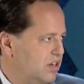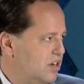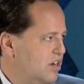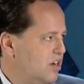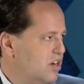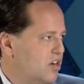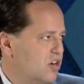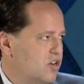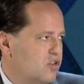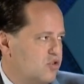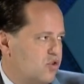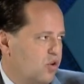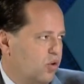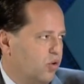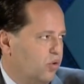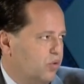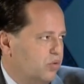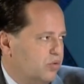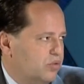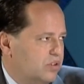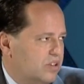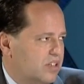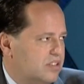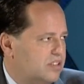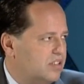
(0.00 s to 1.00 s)
So
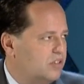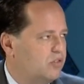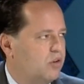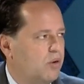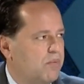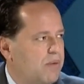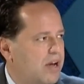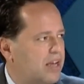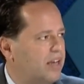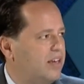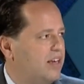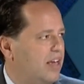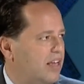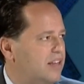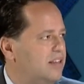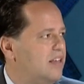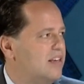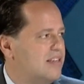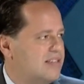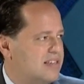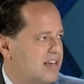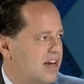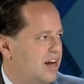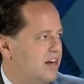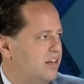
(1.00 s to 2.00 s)
the Central Bank can
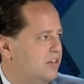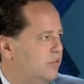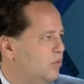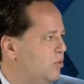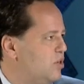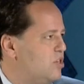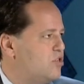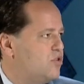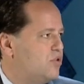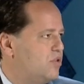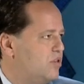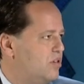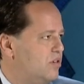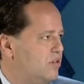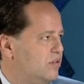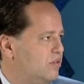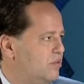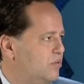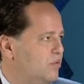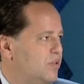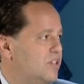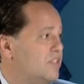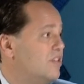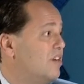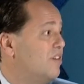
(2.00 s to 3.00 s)
decide which
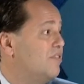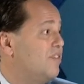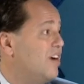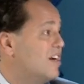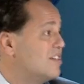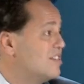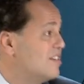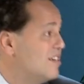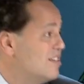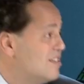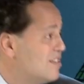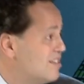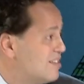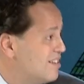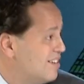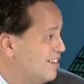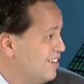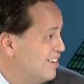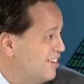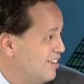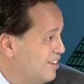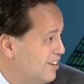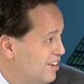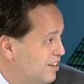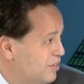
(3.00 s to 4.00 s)
reserve assets
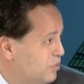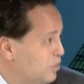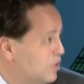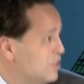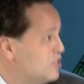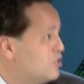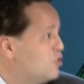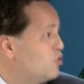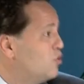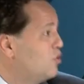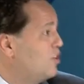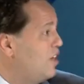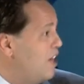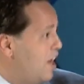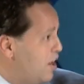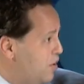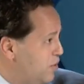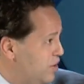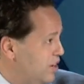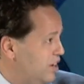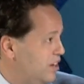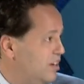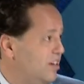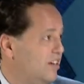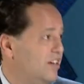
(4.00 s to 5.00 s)
it wants to
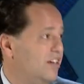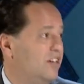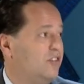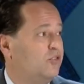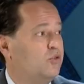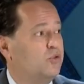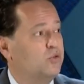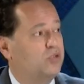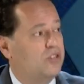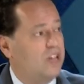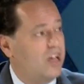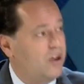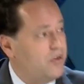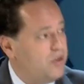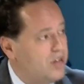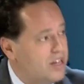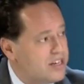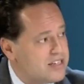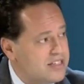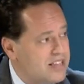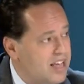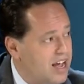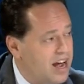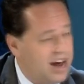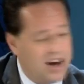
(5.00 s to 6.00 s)
carry. It could carry
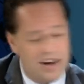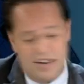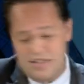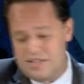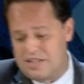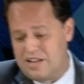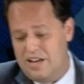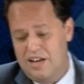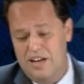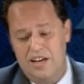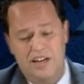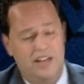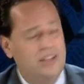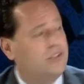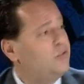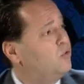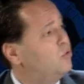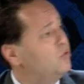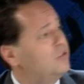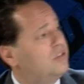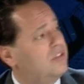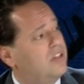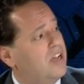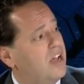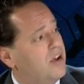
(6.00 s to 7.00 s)
SDRs, it
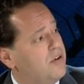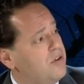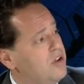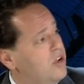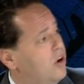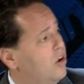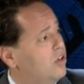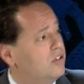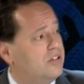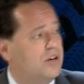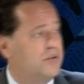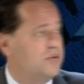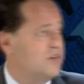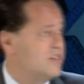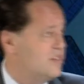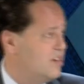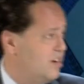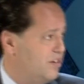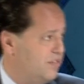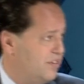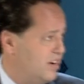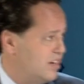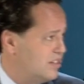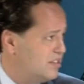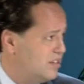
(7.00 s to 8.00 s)
could carry other reserve
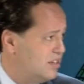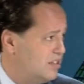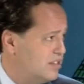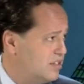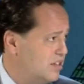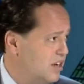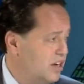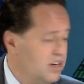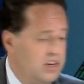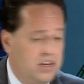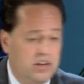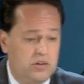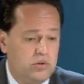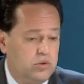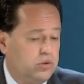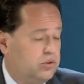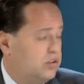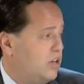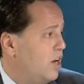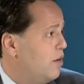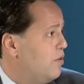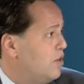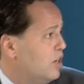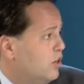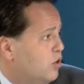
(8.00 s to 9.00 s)
assets, it could
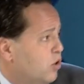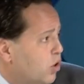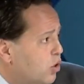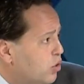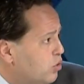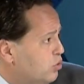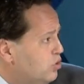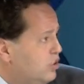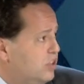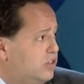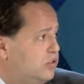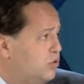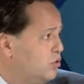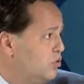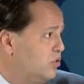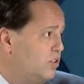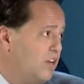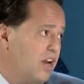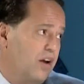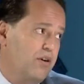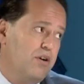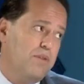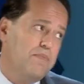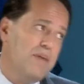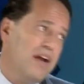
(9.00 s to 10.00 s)
carry gold, it could
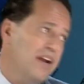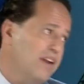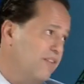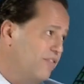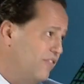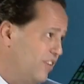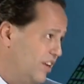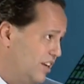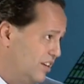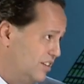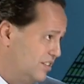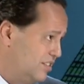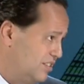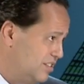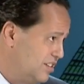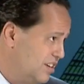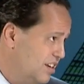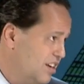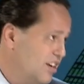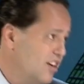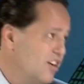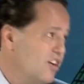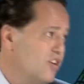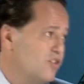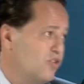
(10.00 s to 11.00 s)
carry many things.
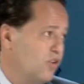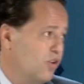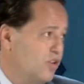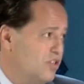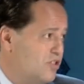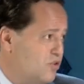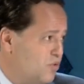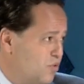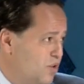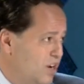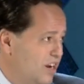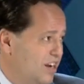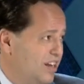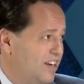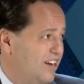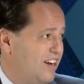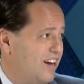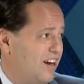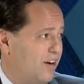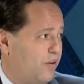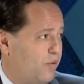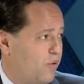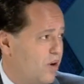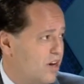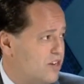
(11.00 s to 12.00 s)
So it's really a
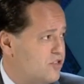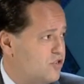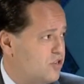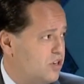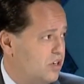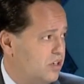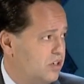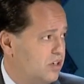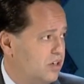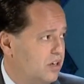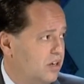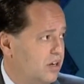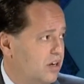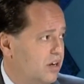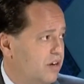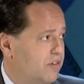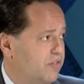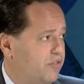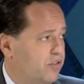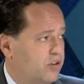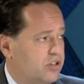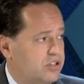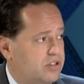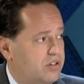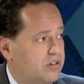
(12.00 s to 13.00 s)
question
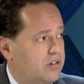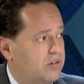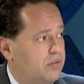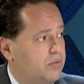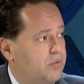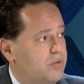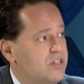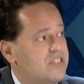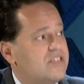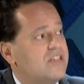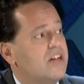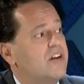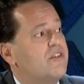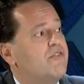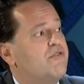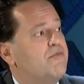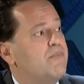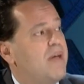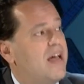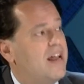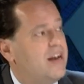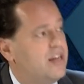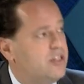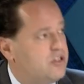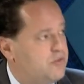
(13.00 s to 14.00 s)
for reserve
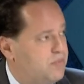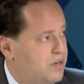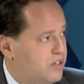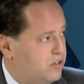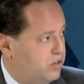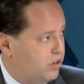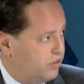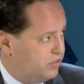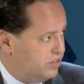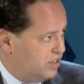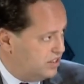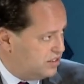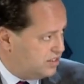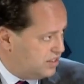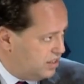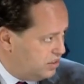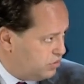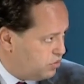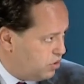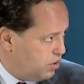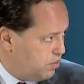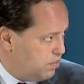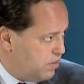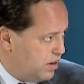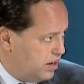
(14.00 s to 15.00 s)
management of the
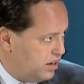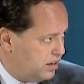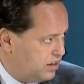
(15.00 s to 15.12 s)
Central Bank.